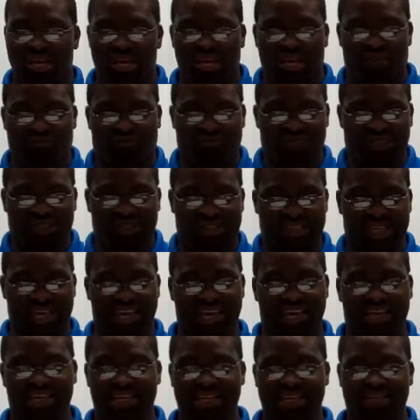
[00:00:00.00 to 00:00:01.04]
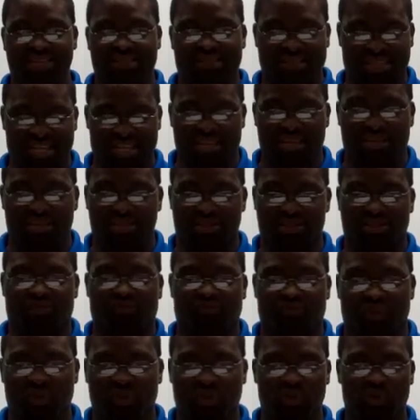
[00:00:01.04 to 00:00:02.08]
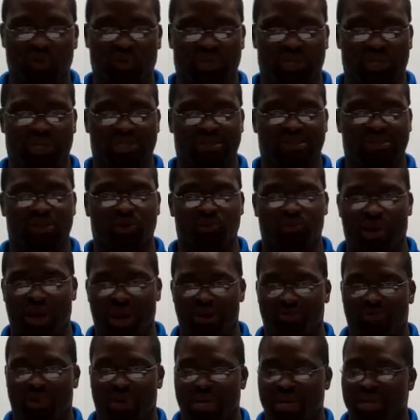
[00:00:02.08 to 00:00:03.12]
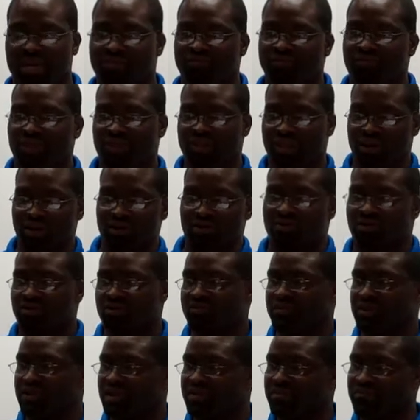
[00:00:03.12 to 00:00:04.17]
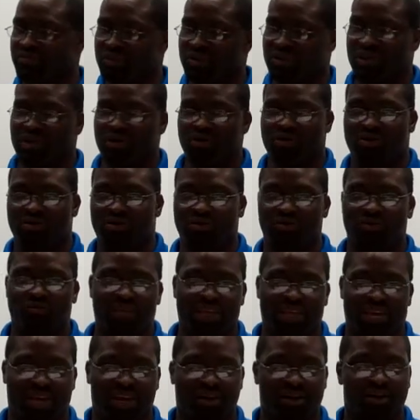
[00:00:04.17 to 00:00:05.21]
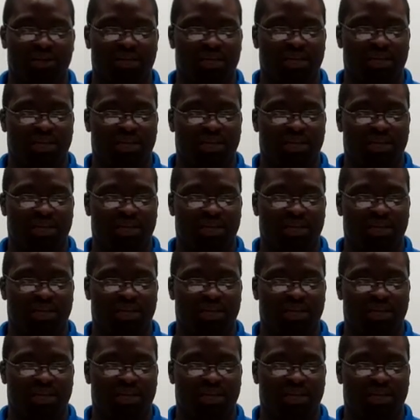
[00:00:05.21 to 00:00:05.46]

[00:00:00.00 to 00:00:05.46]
if you stand these things, if you do these the right way, if you don't go over here, if you don't go over there,